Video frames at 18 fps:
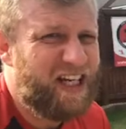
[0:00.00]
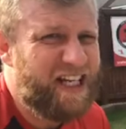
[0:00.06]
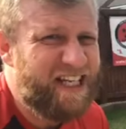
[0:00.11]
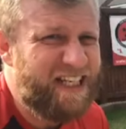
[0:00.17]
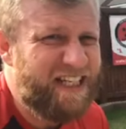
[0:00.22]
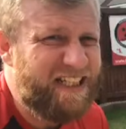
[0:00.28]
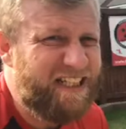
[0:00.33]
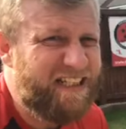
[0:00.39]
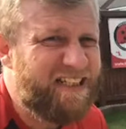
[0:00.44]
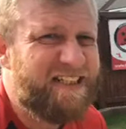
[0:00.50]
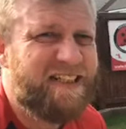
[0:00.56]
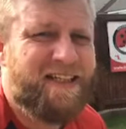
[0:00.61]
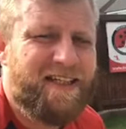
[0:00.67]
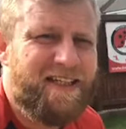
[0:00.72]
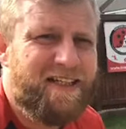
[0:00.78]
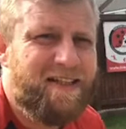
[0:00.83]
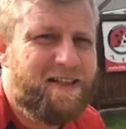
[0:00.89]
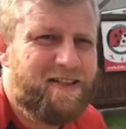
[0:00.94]
leads
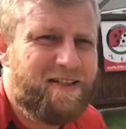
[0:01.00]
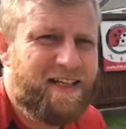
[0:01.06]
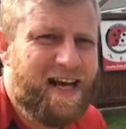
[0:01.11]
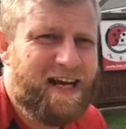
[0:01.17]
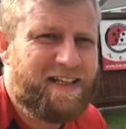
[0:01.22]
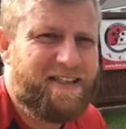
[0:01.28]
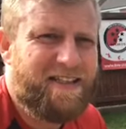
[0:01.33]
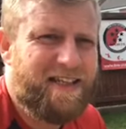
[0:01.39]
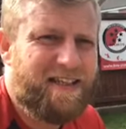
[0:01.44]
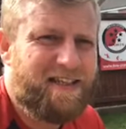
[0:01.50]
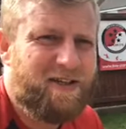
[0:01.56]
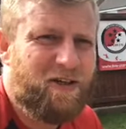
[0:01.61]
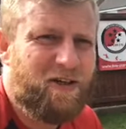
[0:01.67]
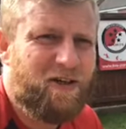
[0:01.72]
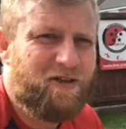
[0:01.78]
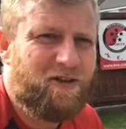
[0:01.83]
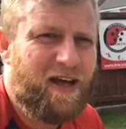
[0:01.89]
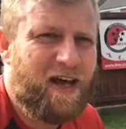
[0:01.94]
tactics,
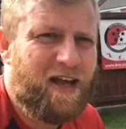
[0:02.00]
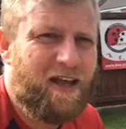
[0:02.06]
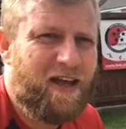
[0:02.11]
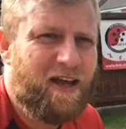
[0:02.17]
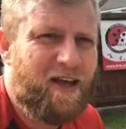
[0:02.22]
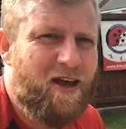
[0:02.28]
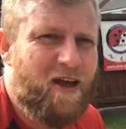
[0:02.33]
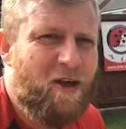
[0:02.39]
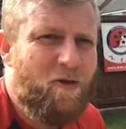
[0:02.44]
those, aren't they?